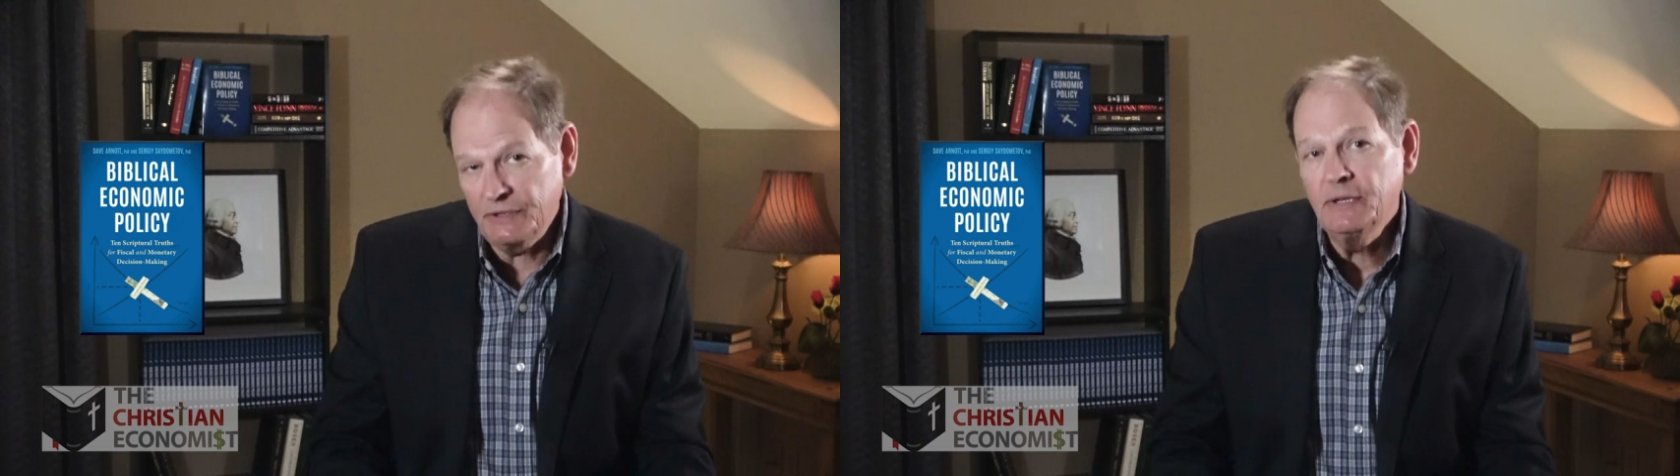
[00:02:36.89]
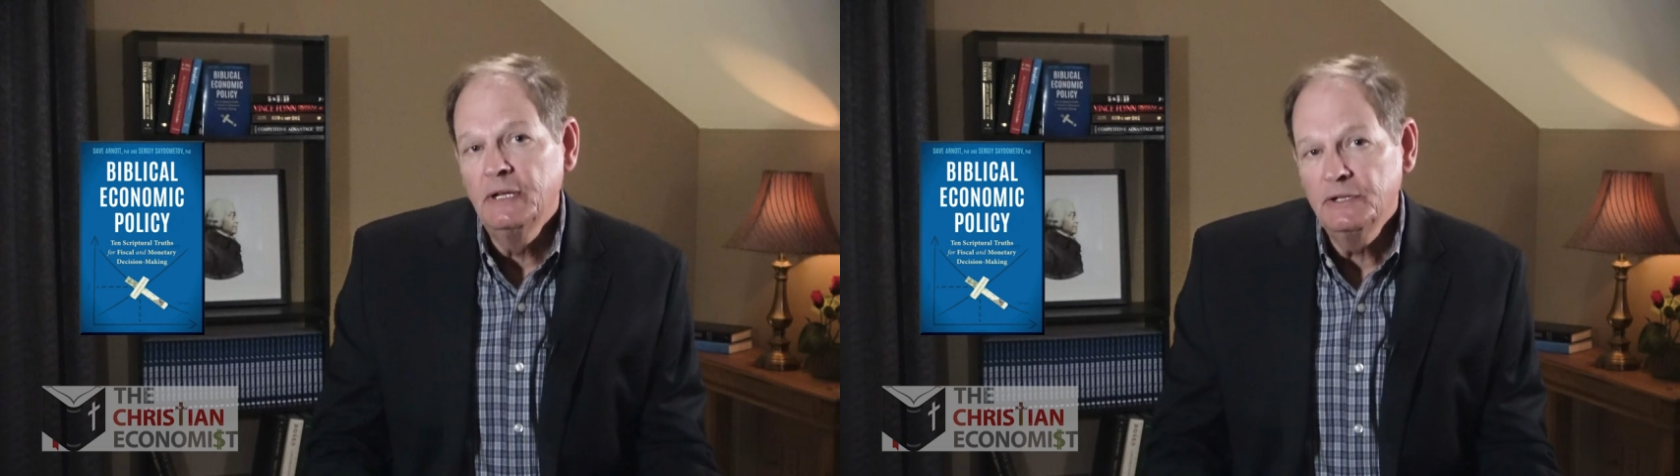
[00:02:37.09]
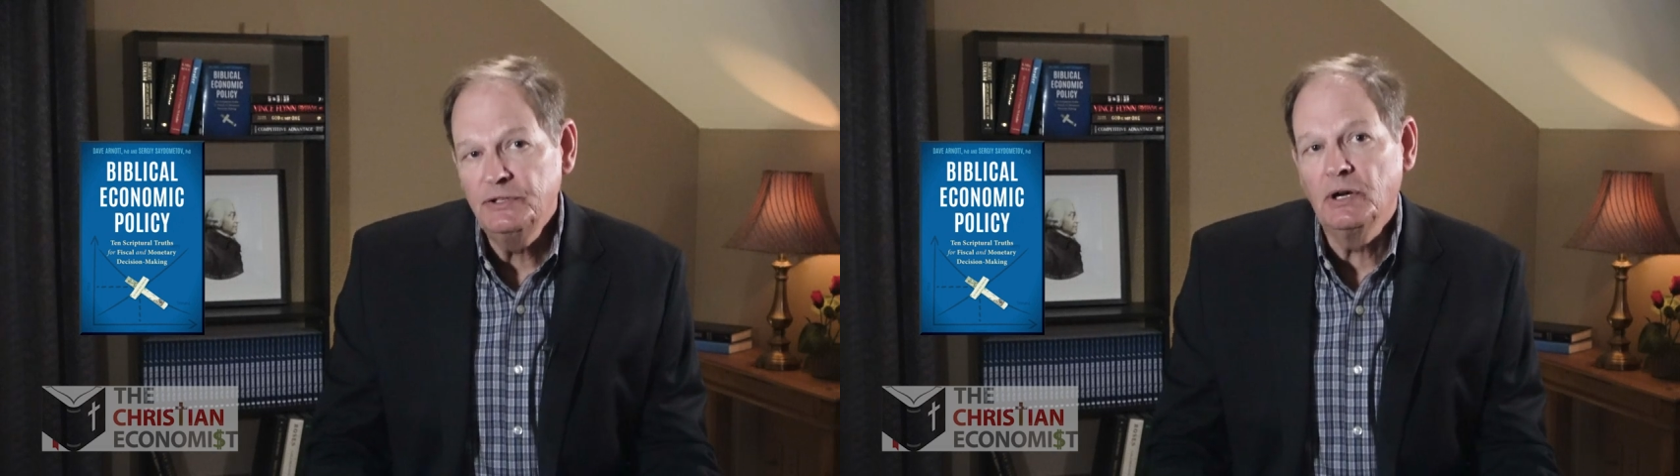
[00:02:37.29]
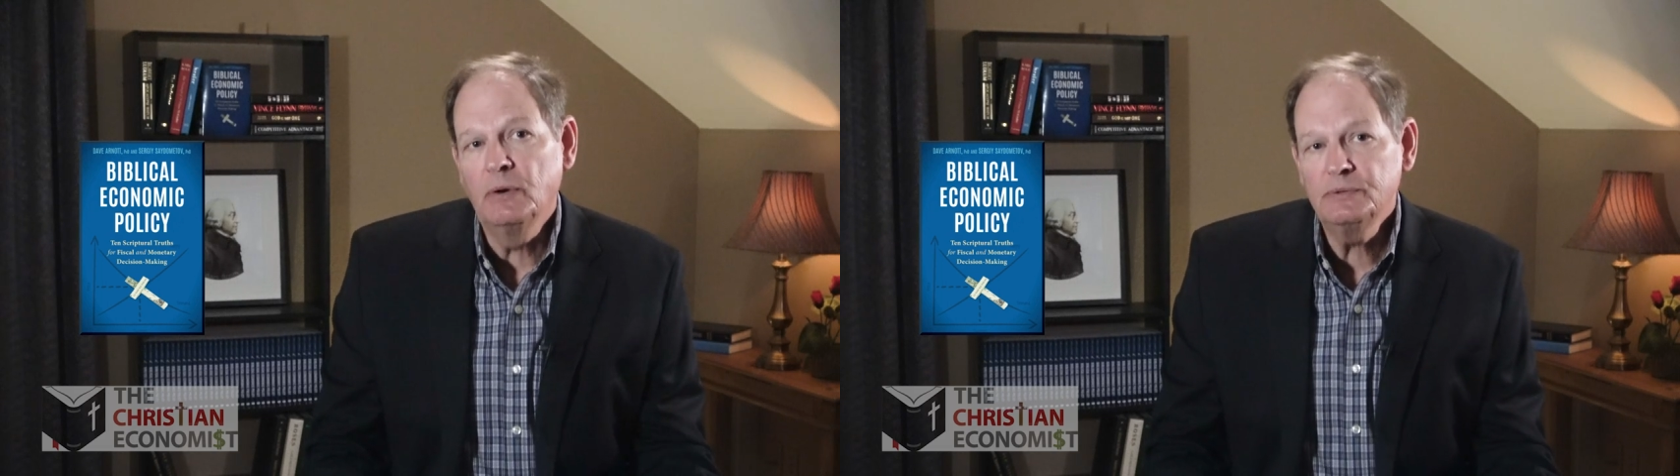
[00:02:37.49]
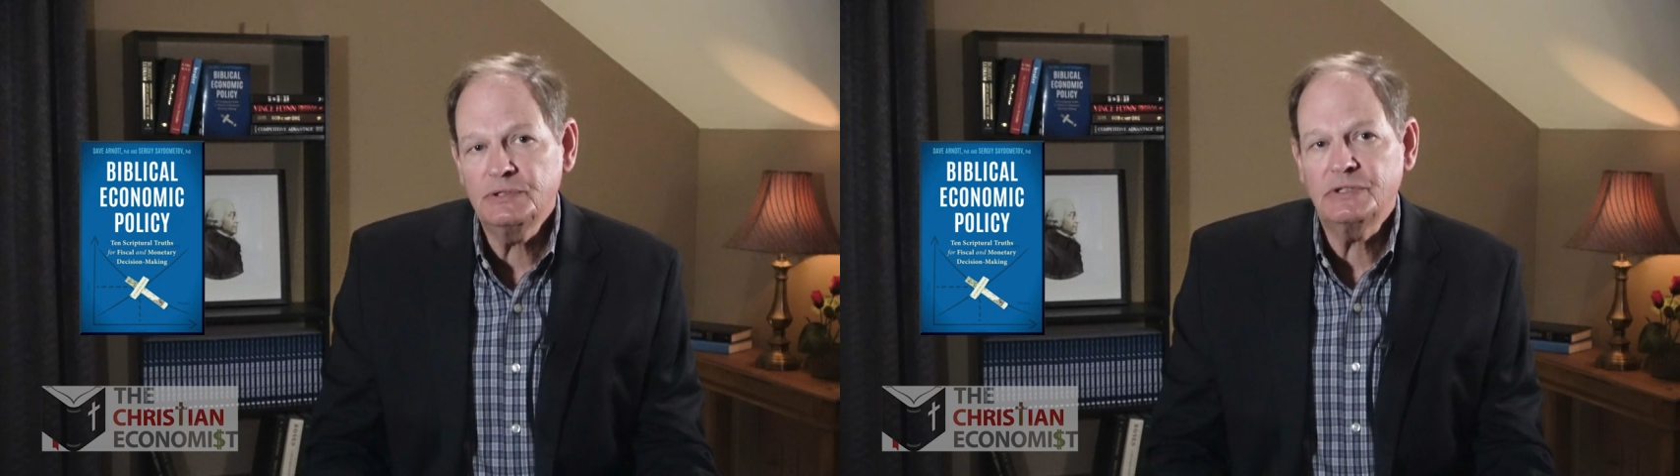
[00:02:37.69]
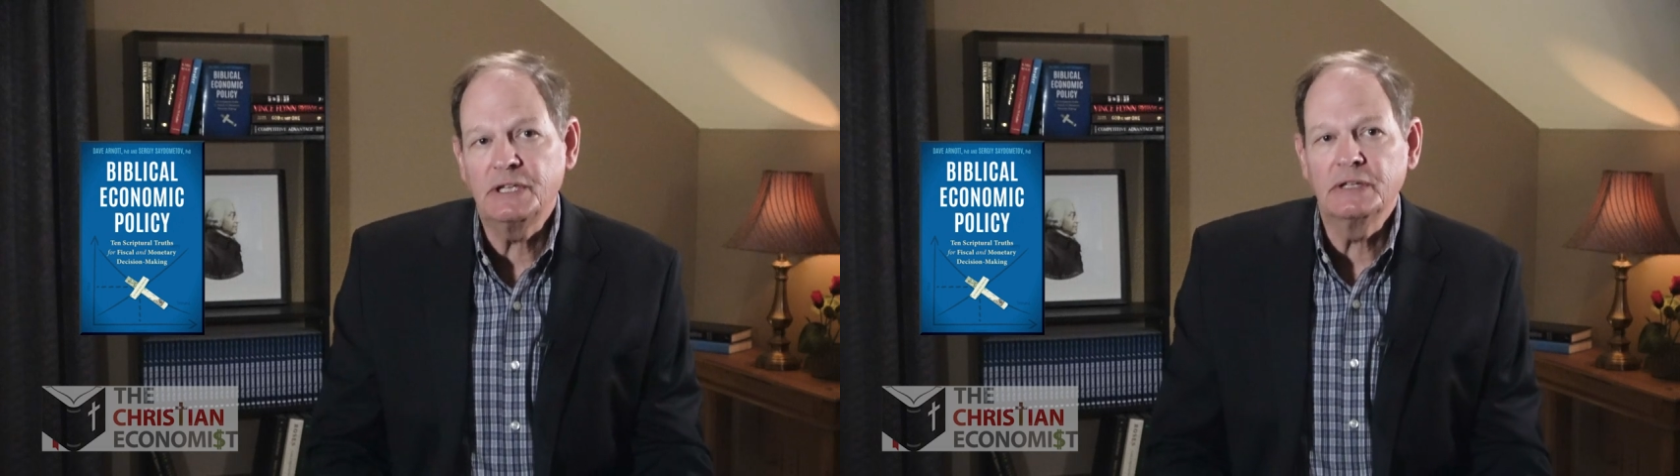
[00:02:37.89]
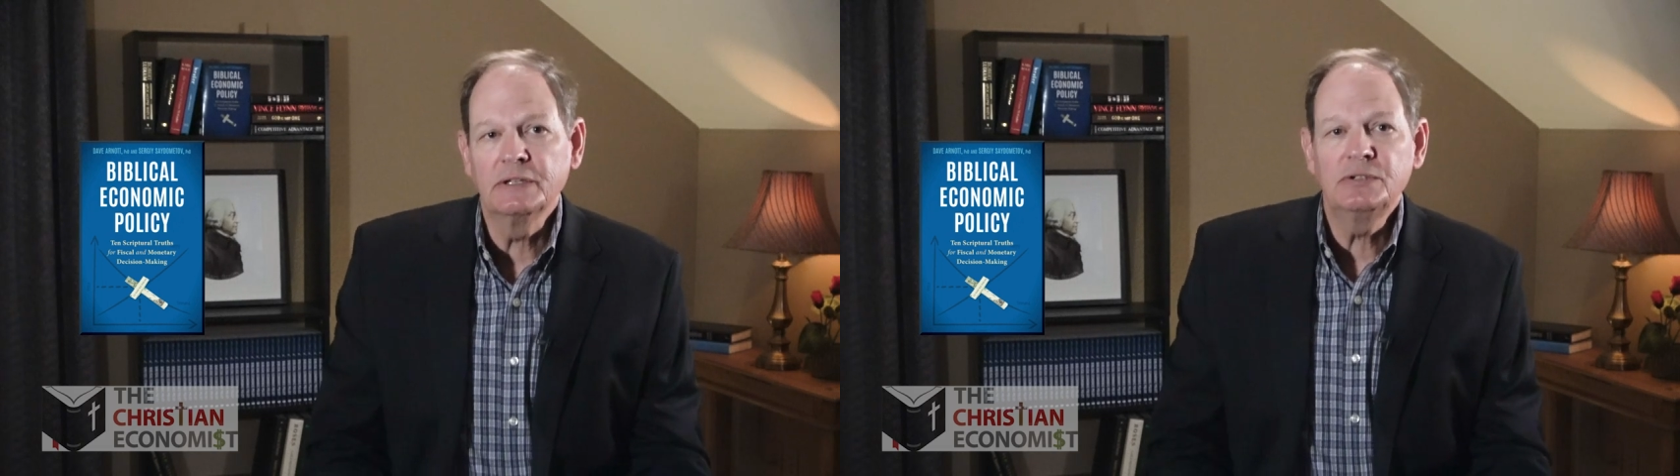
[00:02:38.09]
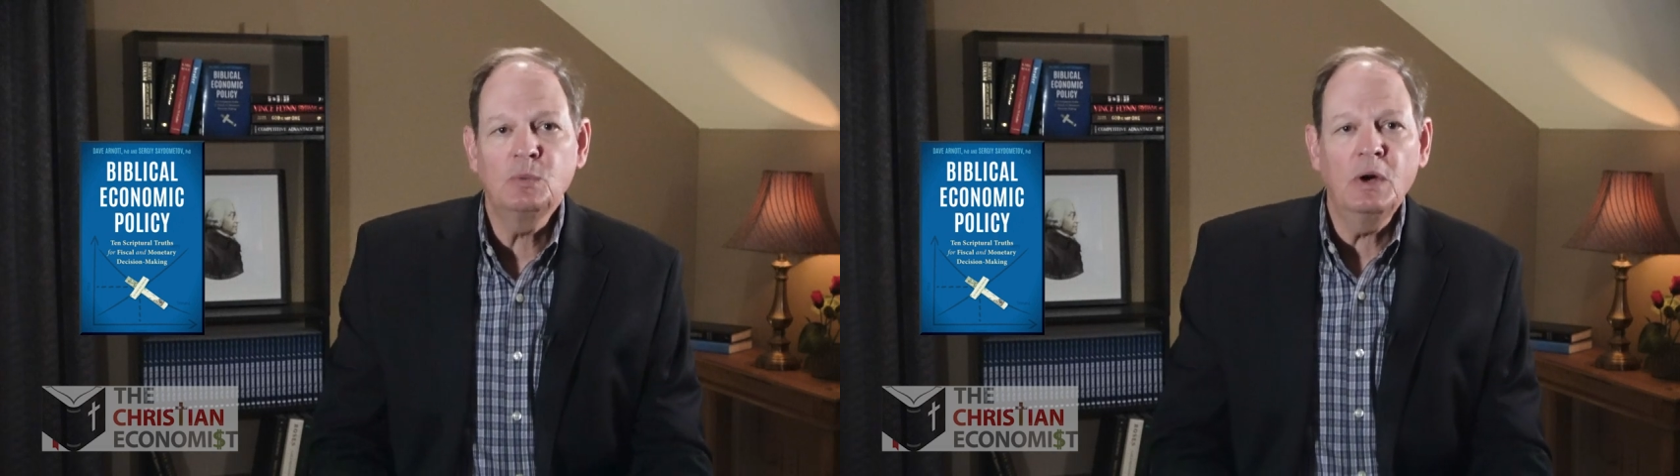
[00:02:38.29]
and don't steal
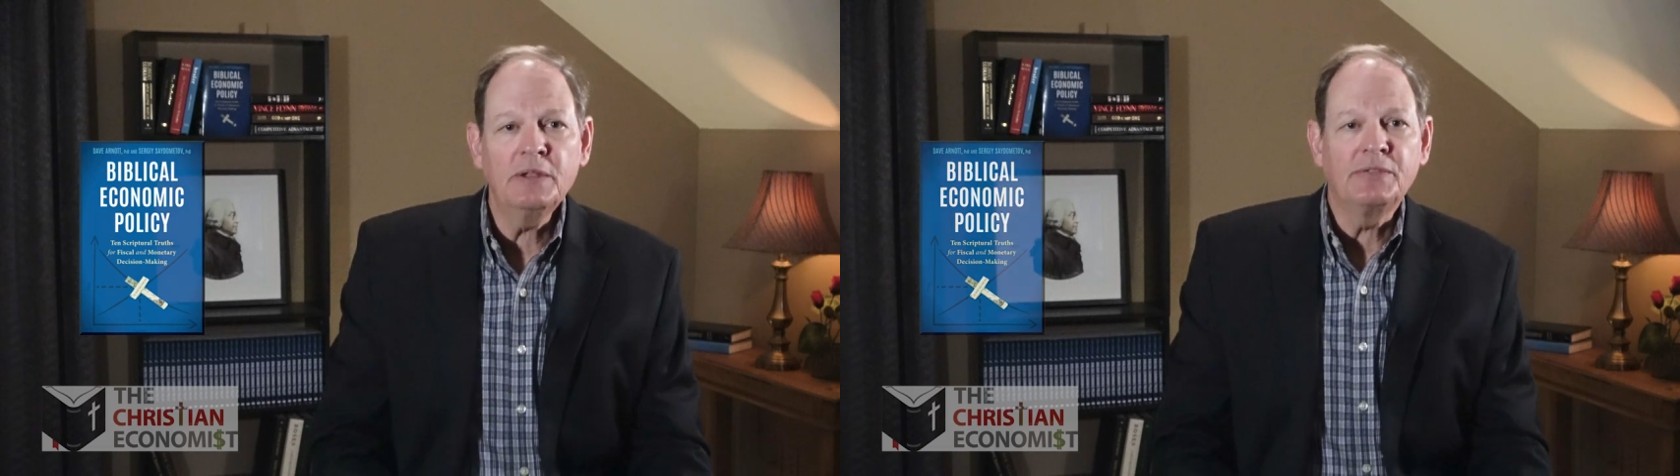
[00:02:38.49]
is one